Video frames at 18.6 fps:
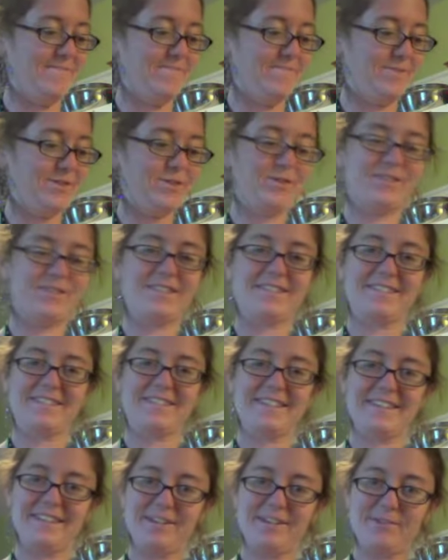So this is
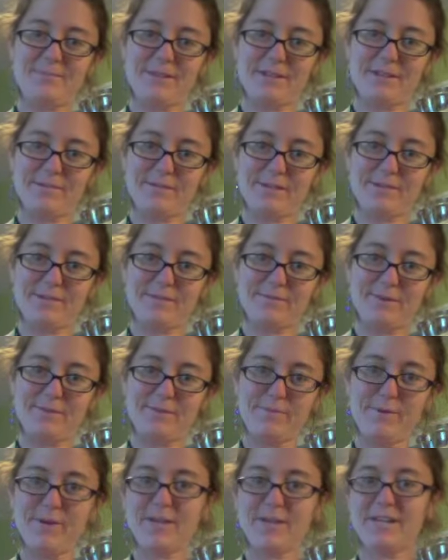exciting. You're making me use my
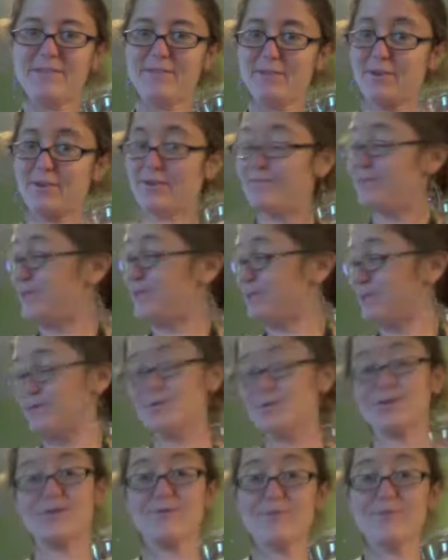book, even though I'm still
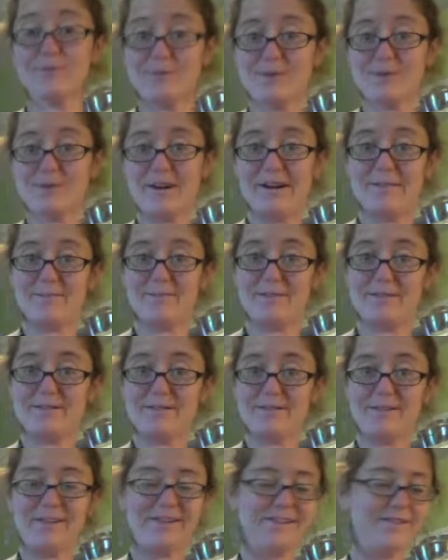using the photocopies
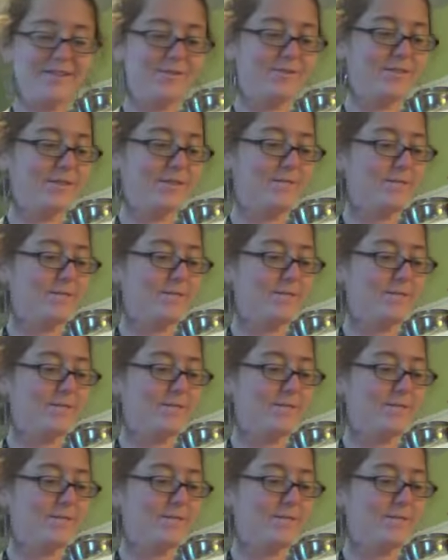you sent